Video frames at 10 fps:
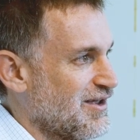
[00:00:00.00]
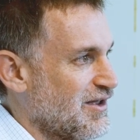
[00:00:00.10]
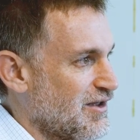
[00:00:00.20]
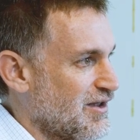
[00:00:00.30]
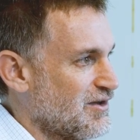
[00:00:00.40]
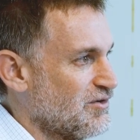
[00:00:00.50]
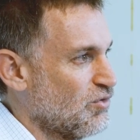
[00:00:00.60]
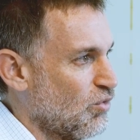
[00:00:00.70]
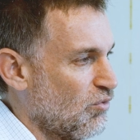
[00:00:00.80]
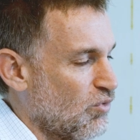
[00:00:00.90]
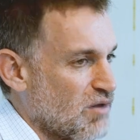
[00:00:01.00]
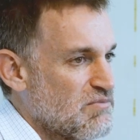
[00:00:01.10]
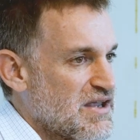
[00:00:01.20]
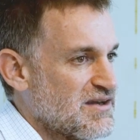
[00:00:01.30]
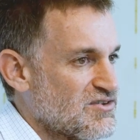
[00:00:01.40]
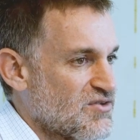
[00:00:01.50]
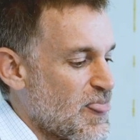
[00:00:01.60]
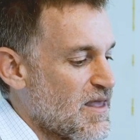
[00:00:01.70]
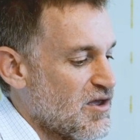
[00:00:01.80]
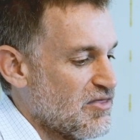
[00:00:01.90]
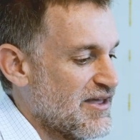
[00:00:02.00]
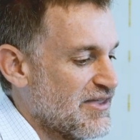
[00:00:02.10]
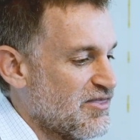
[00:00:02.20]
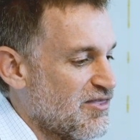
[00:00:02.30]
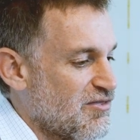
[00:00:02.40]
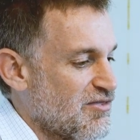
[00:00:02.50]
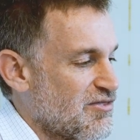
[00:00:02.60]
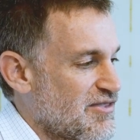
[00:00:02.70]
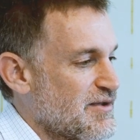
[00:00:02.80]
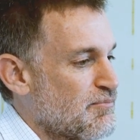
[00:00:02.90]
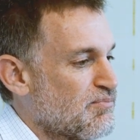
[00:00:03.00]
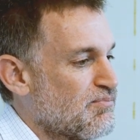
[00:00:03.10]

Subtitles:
And what I mean is that the